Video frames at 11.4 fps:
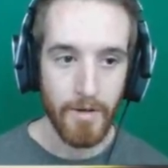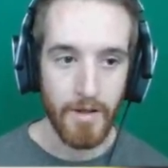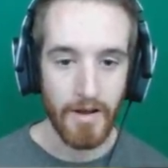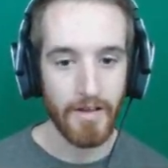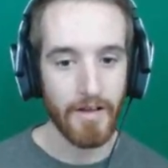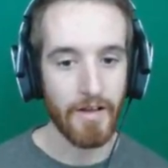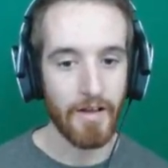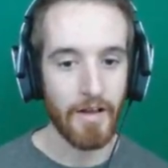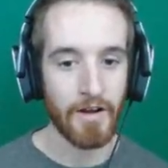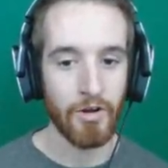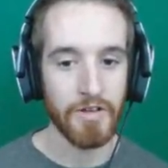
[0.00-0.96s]
But
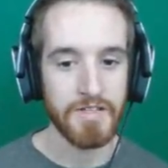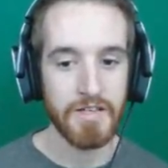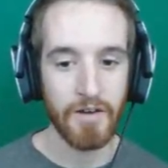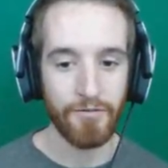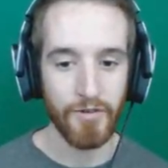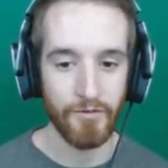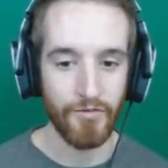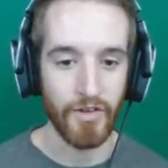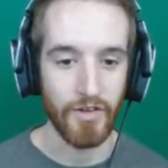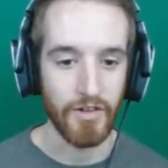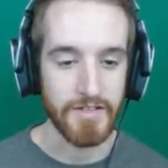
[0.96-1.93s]
I don't know. It's a different
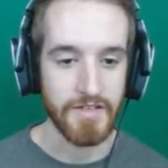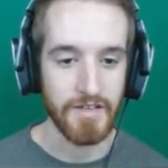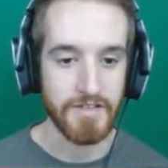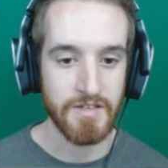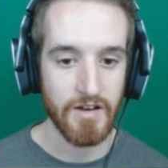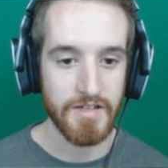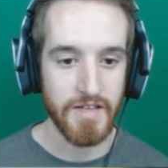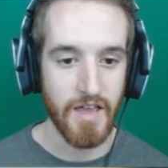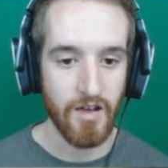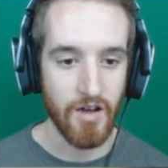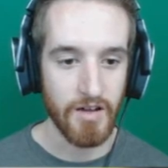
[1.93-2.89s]
feel. It's it's not as
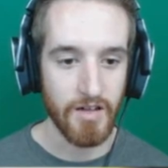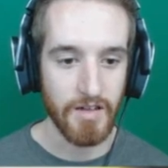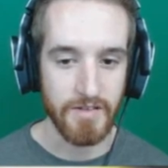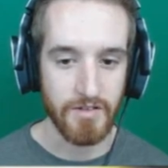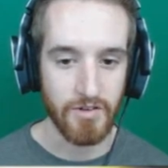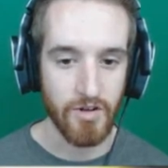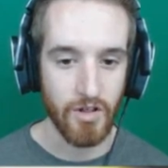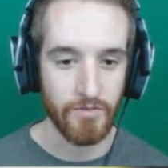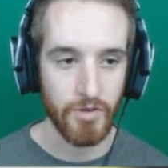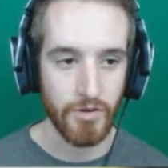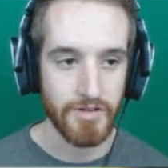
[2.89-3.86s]
chaotic as other
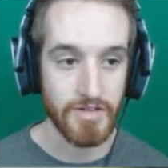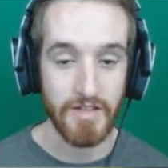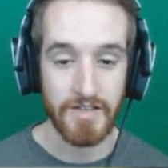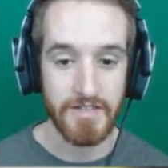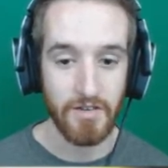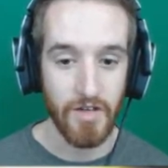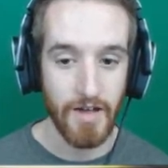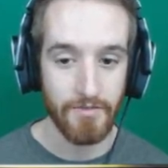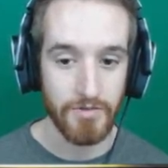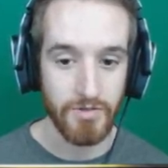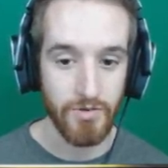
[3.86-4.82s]
Call of Duties. It does still
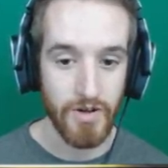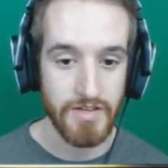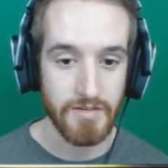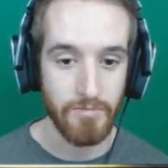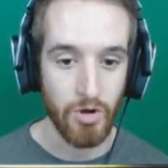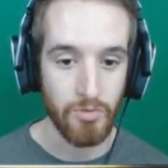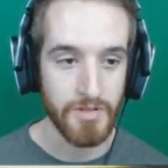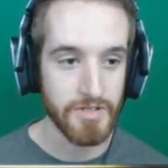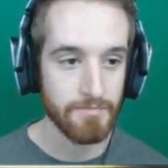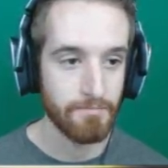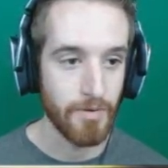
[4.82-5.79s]
have those crazy
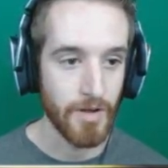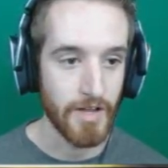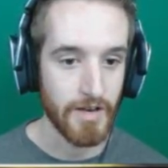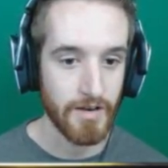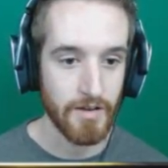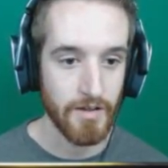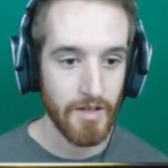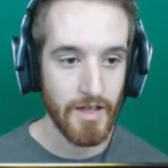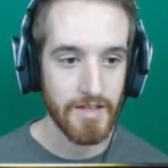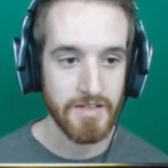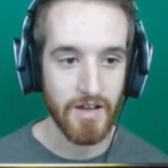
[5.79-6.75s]
moments, but
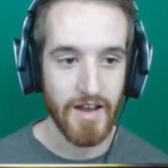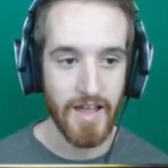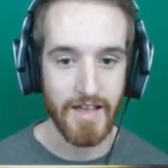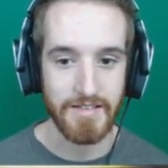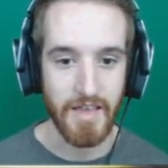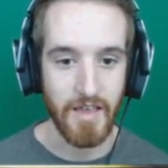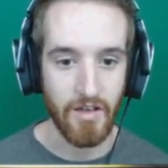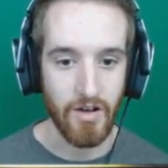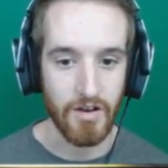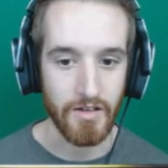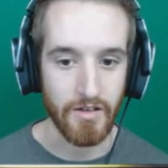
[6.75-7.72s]
it's not as
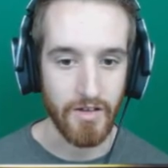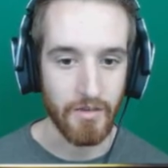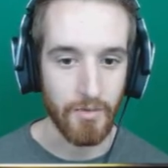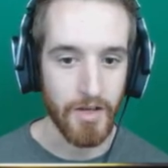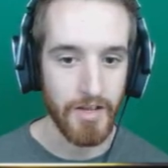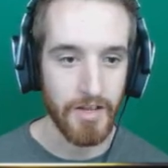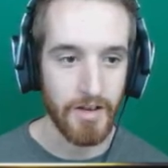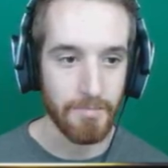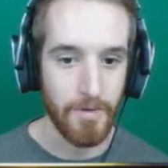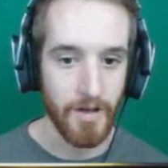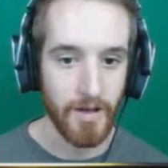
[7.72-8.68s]
chaotic. Okay, we got to get
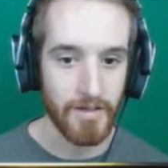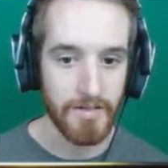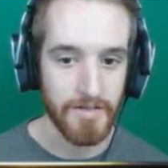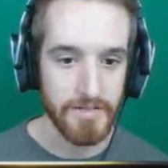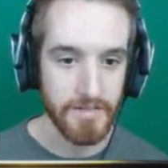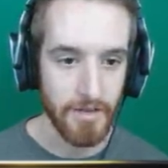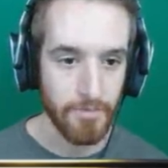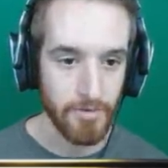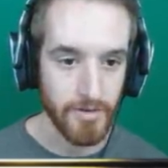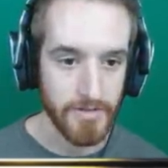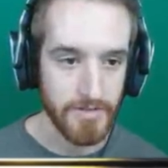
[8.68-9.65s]
up behind this
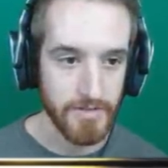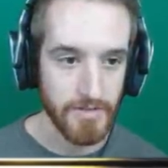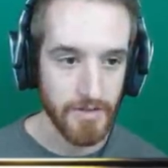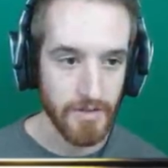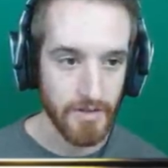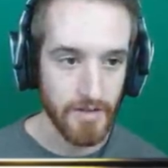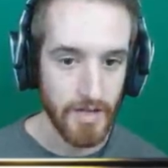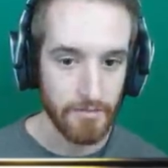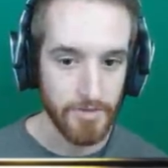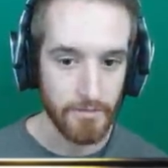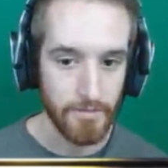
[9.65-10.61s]
sniper that's
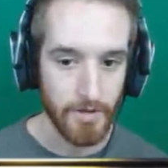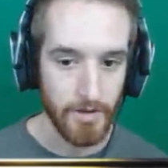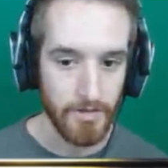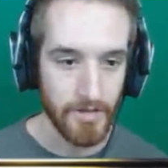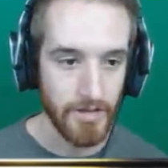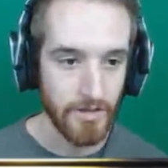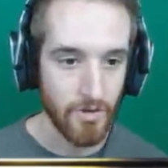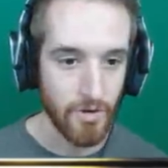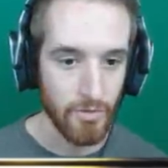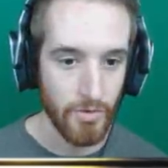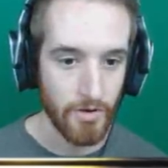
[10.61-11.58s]
camped up here. I think I can
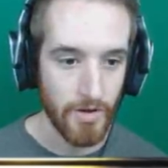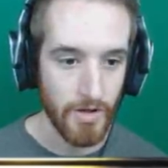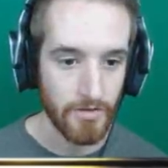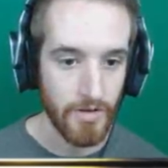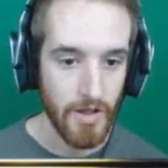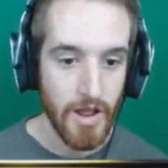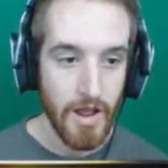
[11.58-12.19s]
go all the way around.